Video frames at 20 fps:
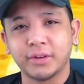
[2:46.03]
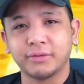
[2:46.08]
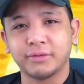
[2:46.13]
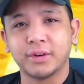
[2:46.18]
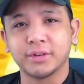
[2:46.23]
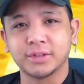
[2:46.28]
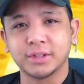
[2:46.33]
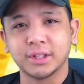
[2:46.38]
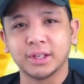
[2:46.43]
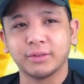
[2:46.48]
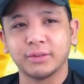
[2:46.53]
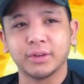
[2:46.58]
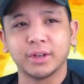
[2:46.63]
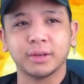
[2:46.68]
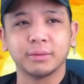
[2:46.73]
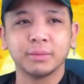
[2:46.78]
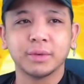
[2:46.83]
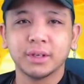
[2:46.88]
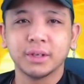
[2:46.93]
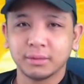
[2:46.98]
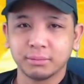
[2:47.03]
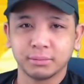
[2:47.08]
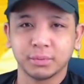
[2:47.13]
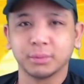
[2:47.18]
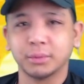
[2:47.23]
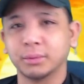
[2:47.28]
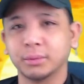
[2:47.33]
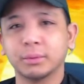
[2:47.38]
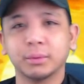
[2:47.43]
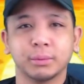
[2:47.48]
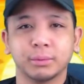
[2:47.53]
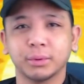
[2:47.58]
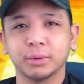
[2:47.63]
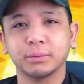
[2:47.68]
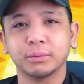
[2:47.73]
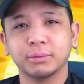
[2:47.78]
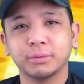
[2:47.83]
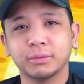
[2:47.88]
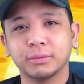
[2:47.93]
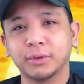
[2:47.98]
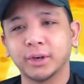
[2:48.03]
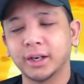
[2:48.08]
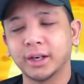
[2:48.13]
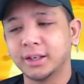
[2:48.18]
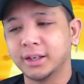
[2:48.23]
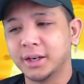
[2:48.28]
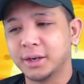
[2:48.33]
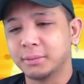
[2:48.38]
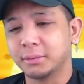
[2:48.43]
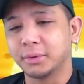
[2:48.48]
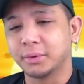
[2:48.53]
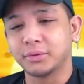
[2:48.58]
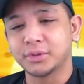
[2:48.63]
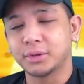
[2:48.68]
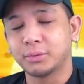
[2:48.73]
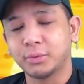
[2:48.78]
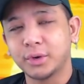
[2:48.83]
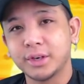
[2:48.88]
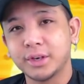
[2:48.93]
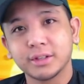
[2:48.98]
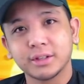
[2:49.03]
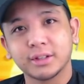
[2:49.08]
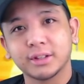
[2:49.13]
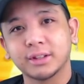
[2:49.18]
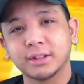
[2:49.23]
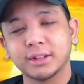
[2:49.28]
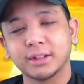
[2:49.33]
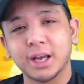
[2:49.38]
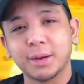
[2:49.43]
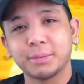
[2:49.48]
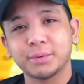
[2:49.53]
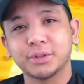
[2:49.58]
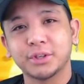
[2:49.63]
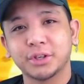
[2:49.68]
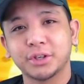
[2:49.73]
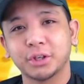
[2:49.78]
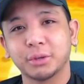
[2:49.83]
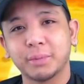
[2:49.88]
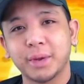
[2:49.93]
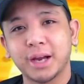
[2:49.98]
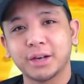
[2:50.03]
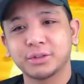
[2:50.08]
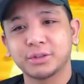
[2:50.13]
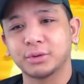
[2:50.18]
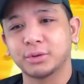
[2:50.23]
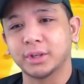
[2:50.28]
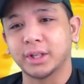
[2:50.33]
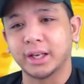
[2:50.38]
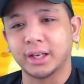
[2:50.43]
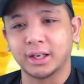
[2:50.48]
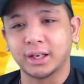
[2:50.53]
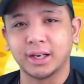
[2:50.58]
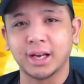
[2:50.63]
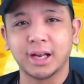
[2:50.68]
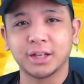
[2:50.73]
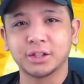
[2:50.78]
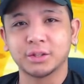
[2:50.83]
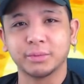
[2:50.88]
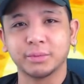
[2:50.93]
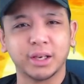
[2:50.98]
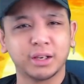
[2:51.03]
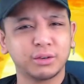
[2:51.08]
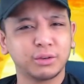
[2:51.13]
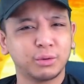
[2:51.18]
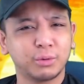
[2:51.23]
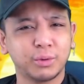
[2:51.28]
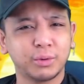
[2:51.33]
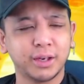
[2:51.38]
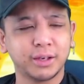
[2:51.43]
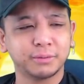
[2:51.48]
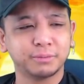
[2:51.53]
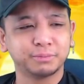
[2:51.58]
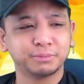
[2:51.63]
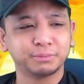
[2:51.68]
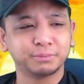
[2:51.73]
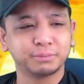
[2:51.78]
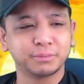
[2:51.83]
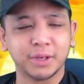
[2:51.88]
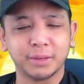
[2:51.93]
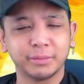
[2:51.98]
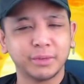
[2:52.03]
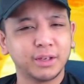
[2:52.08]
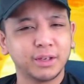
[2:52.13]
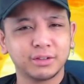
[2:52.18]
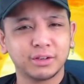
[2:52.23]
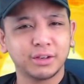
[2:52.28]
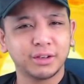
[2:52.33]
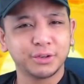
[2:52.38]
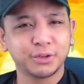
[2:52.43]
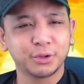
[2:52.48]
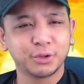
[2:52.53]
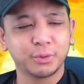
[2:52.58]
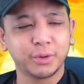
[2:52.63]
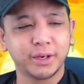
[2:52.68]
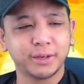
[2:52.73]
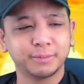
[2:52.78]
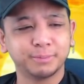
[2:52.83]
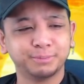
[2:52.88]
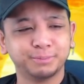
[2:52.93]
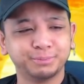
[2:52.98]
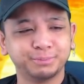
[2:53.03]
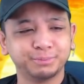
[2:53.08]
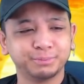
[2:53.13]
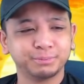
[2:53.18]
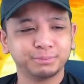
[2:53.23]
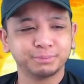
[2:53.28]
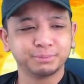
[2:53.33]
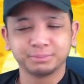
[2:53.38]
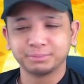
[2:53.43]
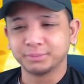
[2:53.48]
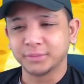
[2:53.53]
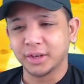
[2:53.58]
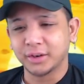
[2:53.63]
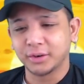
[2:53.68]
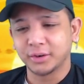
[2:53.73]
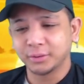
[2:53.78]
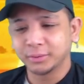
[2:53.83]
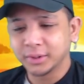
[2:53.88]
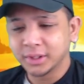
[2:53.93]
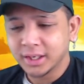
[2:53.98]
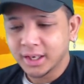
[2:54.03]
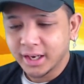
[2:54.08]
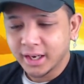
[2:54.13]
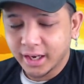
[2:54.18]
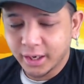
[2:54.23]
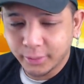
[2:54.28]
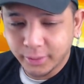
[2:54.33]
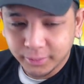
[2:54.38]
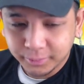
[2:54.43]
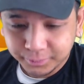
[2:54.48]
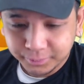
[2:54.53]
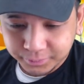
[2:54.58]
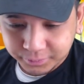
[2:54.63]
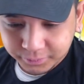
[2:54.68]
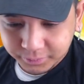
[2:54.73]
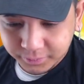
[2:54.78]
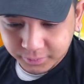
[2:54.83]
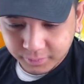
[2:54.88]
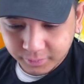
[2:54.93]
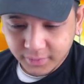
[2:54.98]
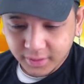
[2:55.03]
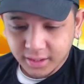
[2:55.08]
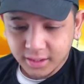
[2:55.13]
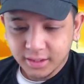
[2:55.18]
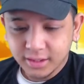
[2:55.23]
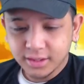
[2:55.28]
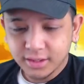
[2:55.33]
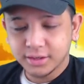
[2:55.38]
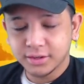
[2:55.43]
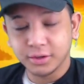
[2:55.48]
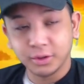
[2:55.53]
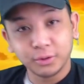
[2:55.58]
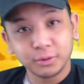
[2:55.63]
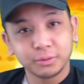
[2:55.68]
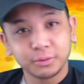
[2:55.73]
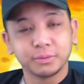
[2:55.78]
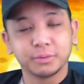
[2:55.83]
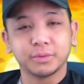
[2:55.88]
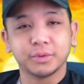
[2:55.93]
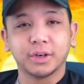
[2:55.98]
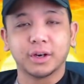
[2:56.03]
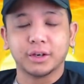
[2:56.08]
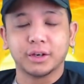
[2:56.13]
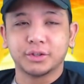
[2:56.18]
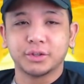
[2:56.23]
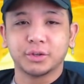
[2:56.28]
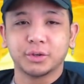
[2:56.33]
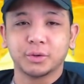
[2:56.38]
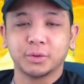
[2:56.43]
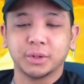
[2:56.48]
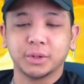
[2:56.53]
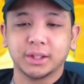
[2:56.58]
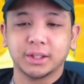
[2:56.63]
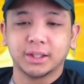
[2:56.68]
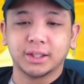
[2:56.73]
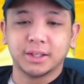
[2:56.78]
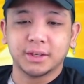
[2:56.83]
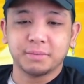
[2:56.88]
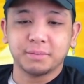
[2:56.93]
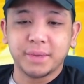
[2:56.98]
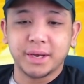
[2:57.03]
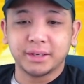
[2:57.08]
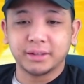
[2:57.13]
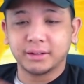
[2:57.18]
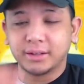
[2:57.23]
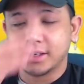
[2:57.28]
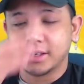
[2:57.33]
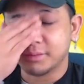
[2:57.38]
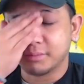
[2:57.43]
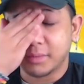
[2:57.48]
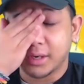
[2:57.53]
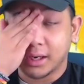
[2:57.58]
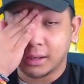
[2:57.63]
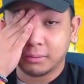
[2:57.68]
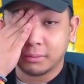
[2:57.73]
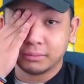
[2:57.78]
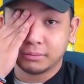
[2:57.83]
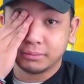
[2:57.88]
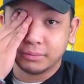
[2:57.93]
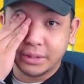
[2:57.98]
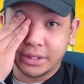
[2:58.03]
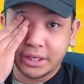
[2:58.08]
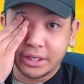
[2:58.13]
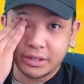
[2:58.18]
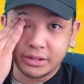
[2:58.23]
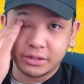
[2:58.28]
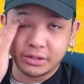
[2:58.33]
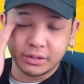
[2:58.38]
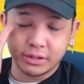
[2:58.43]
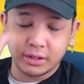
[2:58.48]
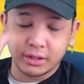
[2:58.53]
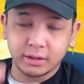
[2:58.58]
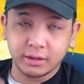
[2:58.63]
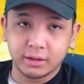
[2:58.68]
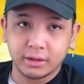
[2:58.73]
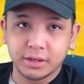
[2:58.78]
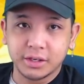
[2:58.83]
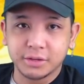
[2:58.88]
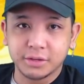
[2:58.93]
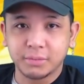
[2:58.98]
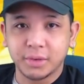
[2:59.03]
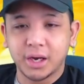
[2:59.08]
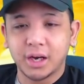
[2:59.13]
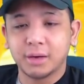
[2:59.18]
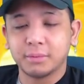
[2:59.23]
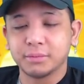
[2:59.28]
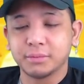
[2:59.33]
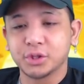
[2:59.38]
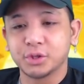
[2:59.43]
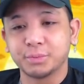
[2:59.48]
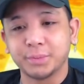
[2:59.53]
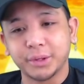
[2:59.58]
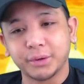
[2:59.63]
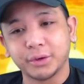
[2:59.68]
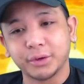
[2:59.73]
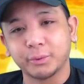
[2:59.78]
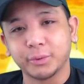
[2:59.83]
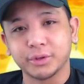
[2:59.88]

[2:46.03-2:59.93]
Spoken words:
falls in love with him, boom, boom, boom, boom, boom, right? But for some reason, that particular backstory, like, it got to me. I don't know why. I'm not entirely sure why. I don't know. Anyway, so Naruto met his mom because his mom's spirit